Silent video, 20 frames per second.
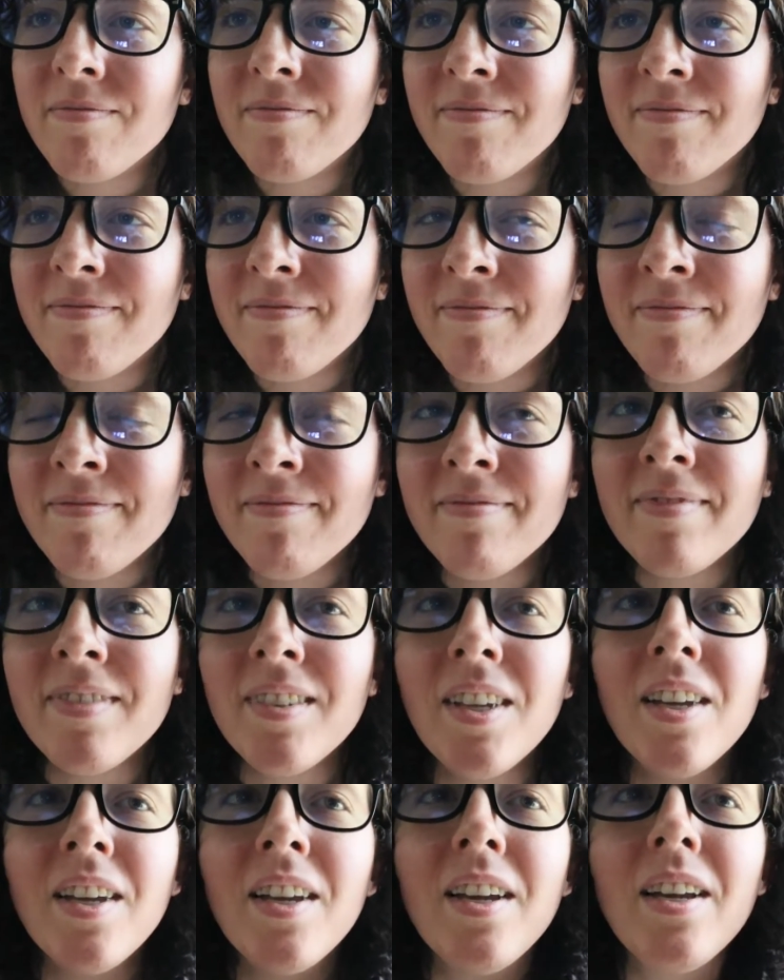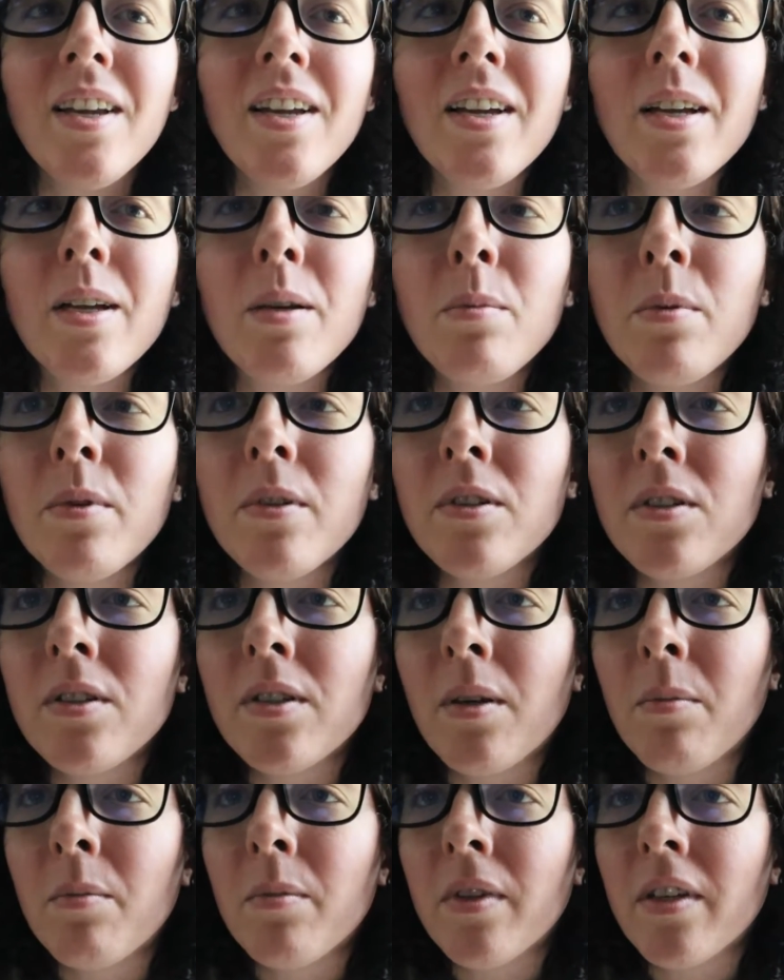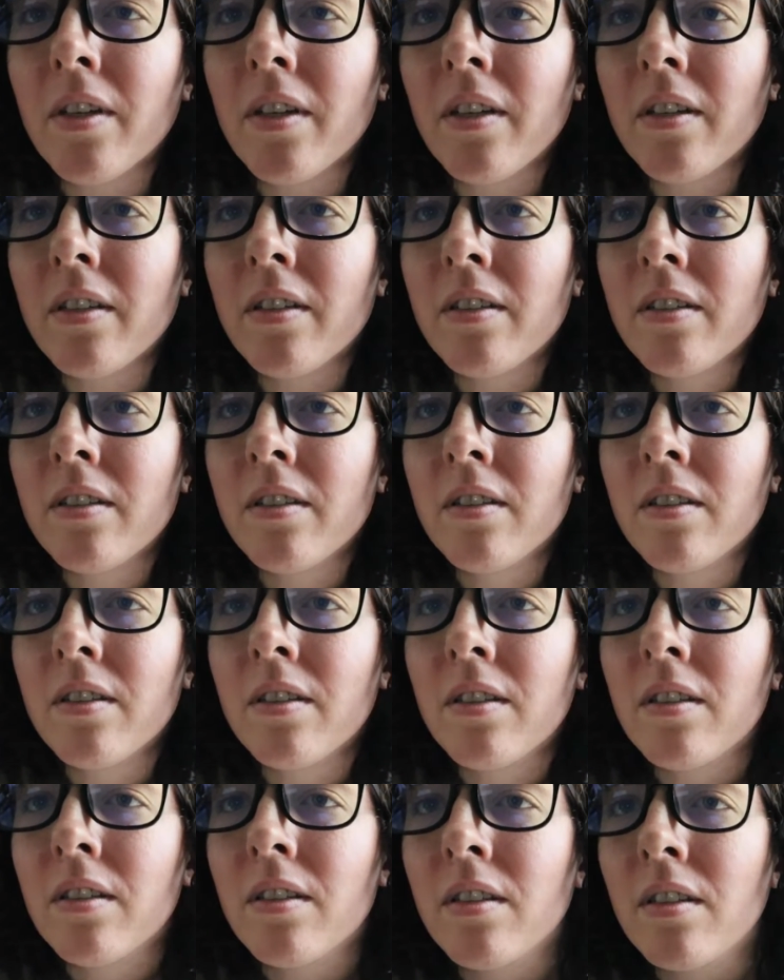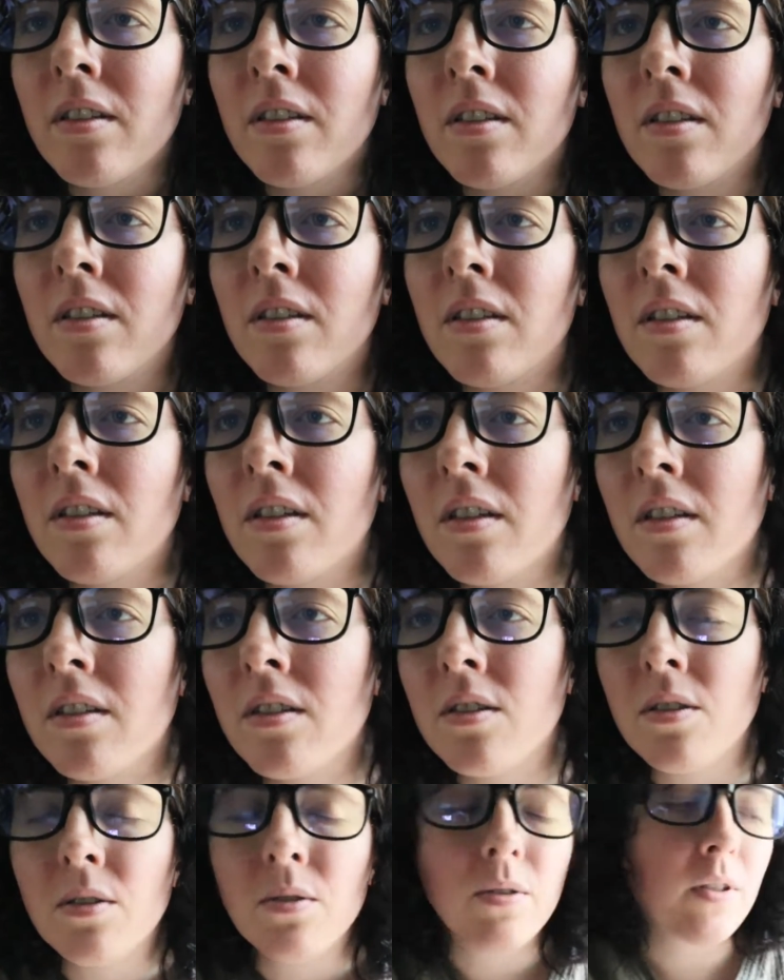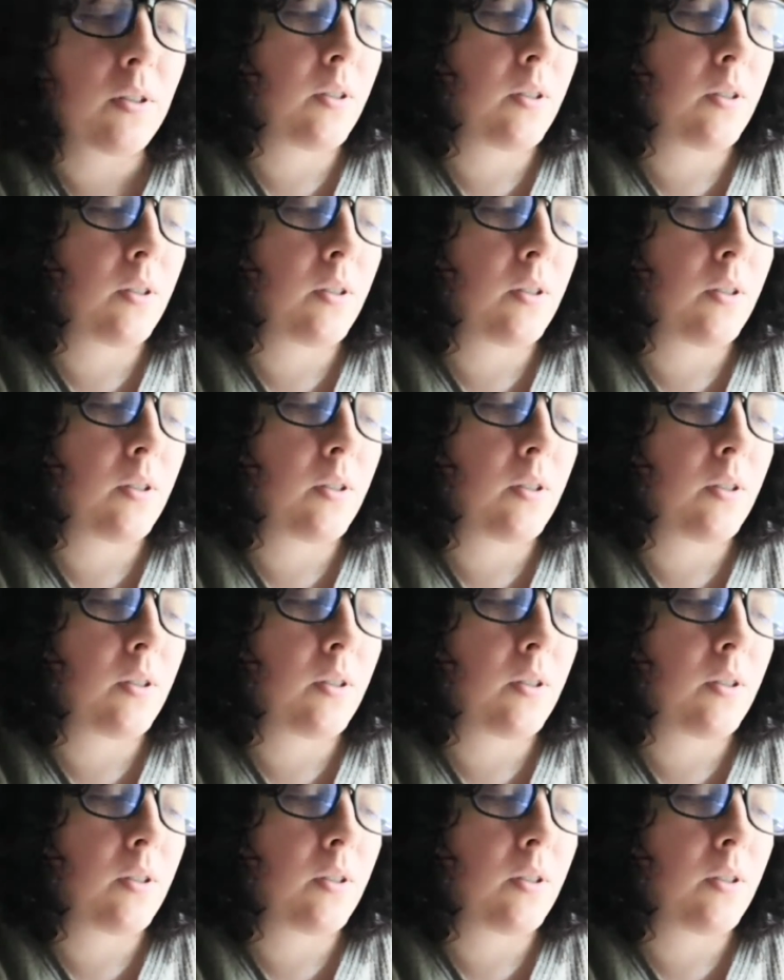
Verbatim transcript: I pushed something. That's still